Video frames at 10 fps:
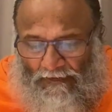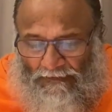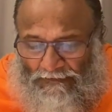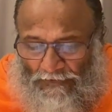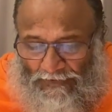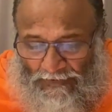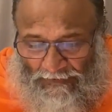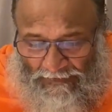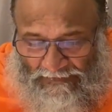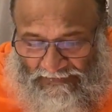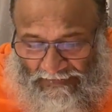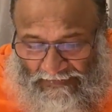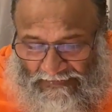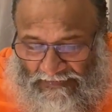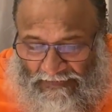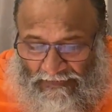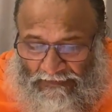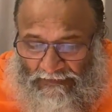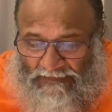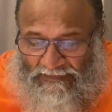So here he says,
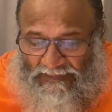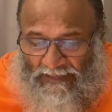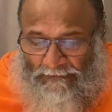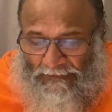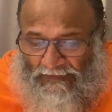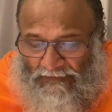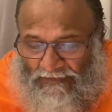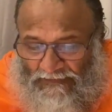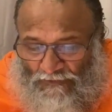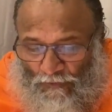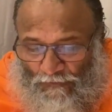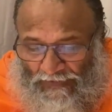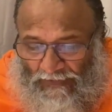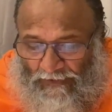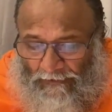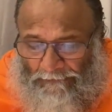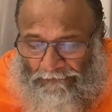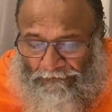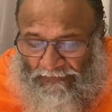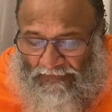the statement in this OV
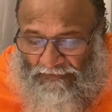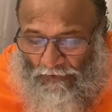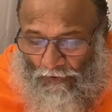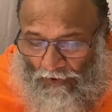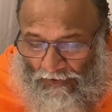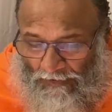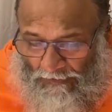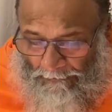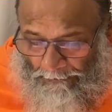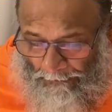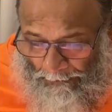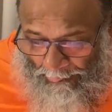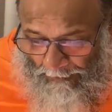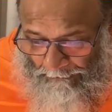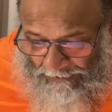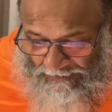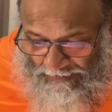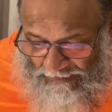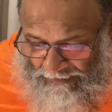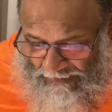is called
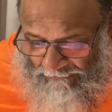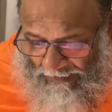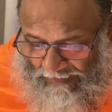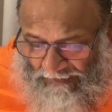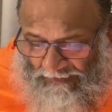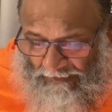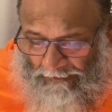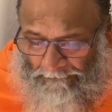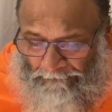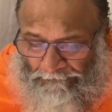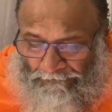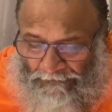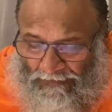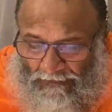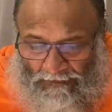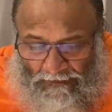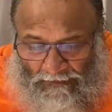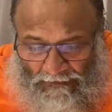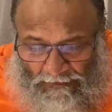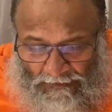Pratijna Vakya.
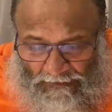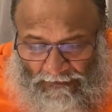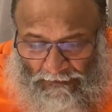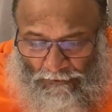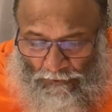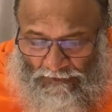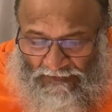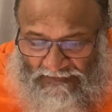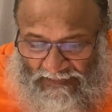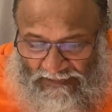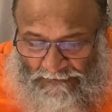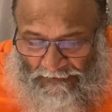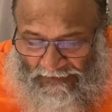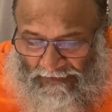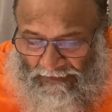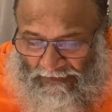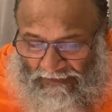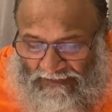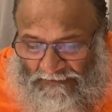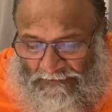The truth is explained in
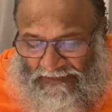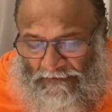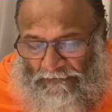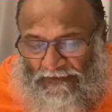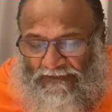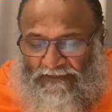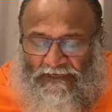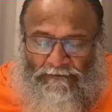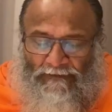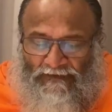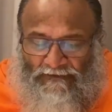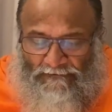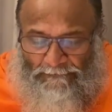a specific statement.